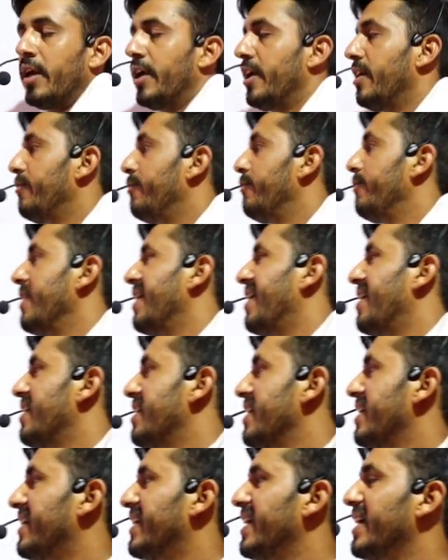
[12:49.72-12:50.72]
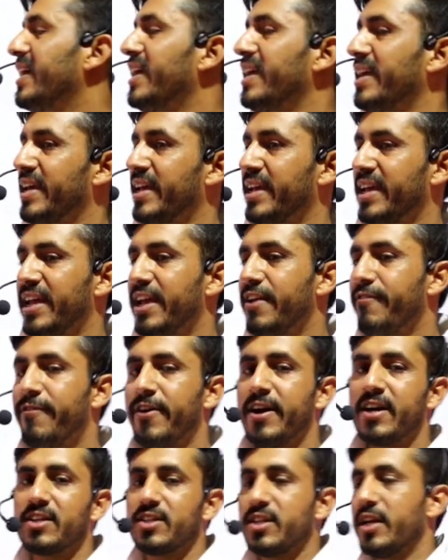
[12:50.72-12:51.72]
If we are taking a
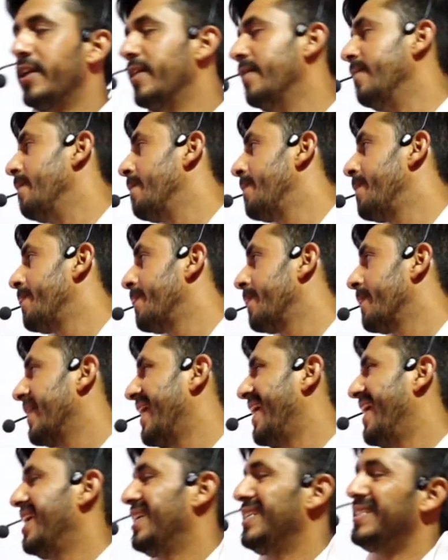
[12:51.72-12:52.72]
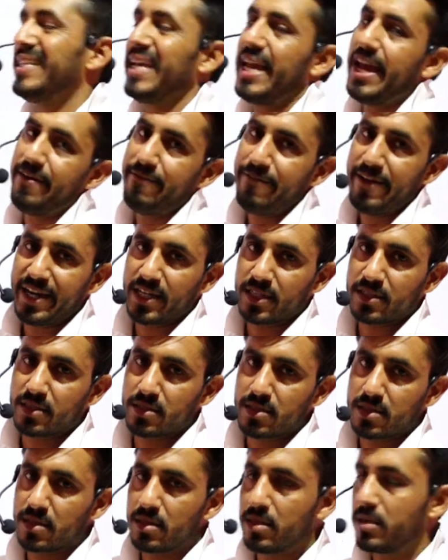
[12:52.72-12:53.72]
function as
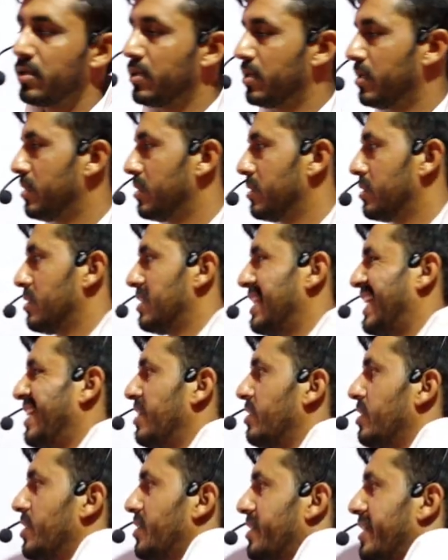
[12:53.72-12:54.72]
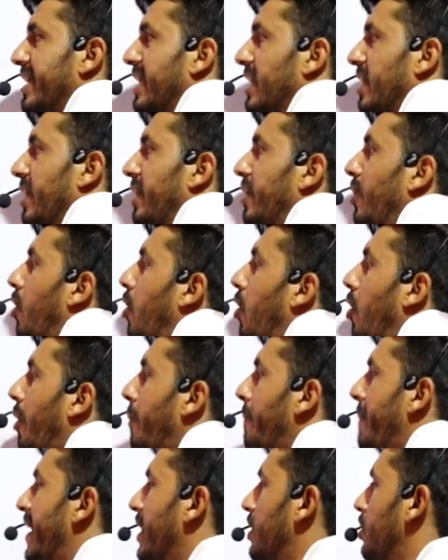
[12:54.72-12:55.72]
fx, then the Taylor
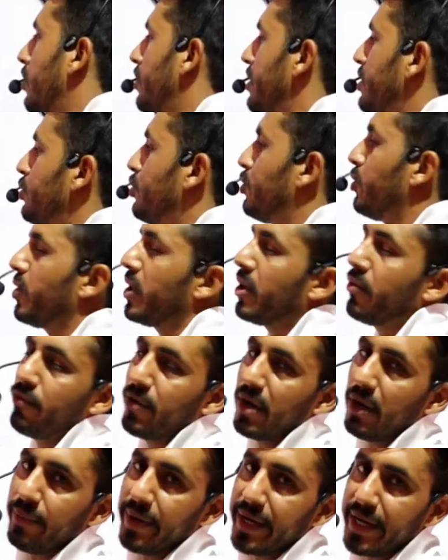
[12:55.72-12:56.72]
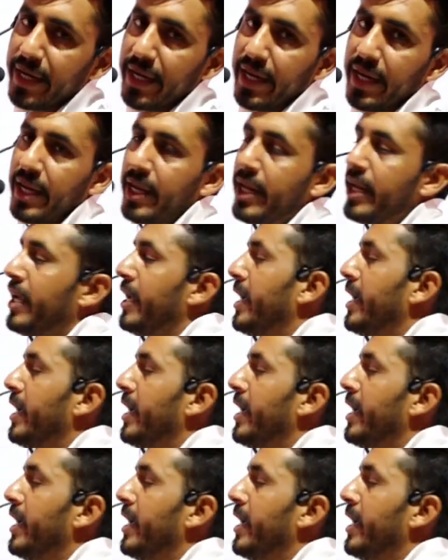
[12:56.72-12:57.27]
or Maclaurin theorem will be